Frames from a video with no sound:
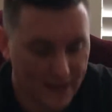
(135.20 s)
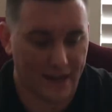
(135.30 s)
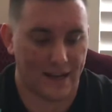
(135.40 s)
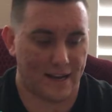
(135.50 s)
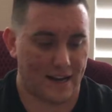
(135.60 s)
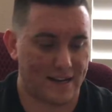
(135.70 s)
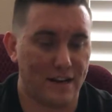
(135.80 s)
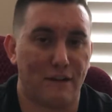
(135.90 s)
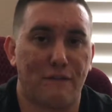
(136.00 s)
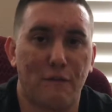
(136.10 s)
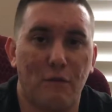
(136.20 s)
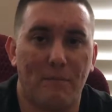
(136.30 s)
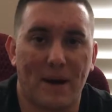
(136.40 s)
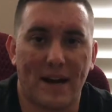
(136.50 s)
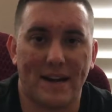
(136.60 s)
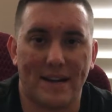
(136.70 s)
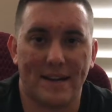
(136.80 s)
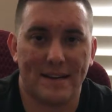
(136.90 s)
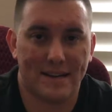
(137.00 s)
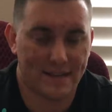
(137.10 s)
and I did a full
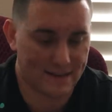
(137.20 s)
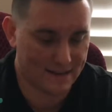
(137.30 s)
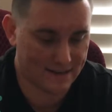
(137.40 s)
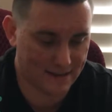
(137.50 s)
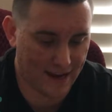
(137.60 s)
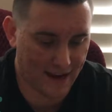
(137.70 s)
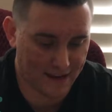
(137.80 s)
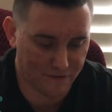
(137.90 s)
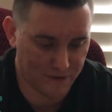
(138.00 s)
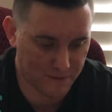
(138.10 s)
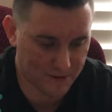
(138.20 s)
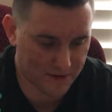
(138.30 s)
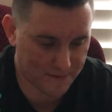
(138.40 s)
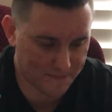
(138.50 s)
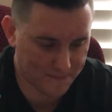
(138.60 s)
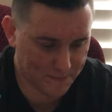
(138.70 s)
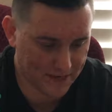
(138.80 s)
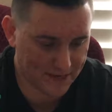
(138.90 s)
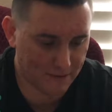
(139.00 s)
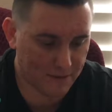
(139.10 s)
body scan, if you will,
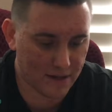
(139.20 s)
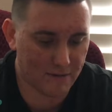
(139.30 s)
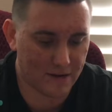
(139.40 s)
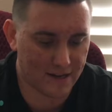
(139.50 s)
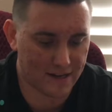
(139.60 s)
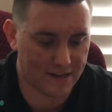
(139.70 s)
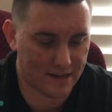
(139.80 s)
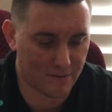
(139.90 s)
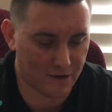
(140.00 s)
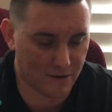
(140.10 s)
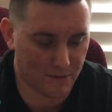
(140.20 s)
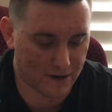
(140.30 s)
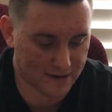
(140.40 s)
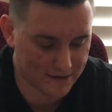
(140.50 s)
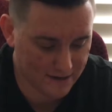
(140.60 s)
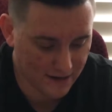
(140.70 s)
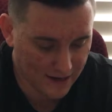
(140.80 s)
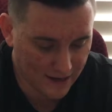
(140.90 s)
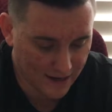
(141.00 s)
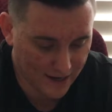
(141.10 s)
because I really wanted to see where it was.
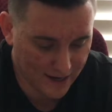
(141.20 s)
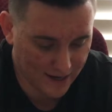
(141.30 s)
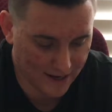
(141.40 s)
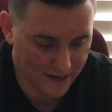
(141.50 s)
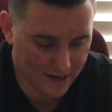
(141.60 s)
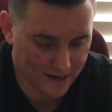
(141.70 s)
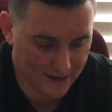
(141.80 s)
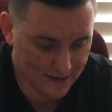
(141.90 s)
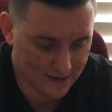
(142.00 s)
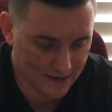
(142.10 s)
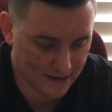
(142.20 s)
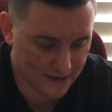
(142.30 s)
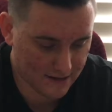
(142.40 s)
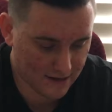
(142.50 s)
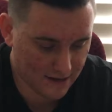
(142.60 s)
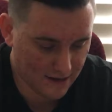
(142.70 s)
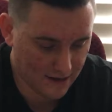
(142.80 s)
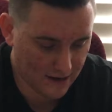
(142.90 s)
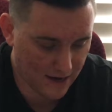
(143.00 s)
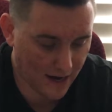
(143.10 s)
And
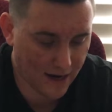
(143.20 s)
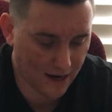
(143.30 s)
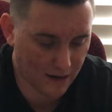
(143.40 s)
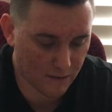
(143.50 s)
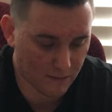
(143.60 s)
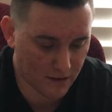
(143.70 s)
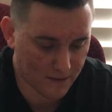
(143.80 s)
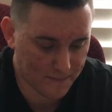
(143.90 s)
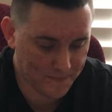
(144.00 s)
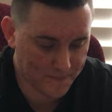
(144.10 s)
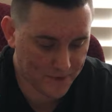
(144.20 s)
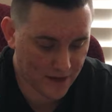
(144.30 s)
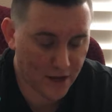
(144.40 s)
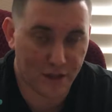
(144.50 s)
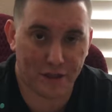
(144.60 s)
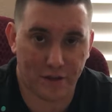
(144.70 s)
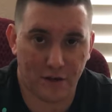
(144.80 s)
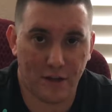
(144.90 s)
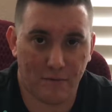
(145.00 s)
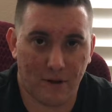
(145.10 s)
I am
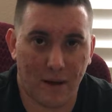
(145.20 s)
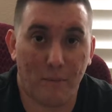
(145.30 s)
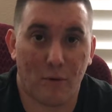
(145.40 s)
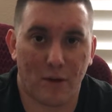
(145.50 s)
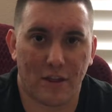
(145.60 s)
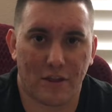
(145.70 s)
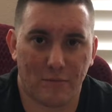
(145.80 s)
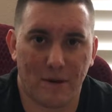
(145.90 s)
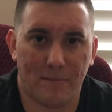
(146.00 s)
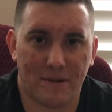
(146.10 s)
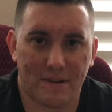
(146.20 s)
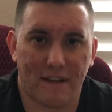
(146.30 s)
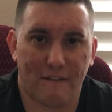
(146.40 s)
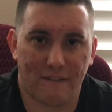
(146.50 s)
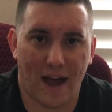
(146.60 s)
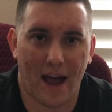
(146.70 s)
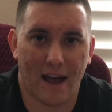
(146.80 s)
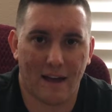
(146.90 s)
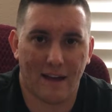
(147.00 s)
33.3% fat.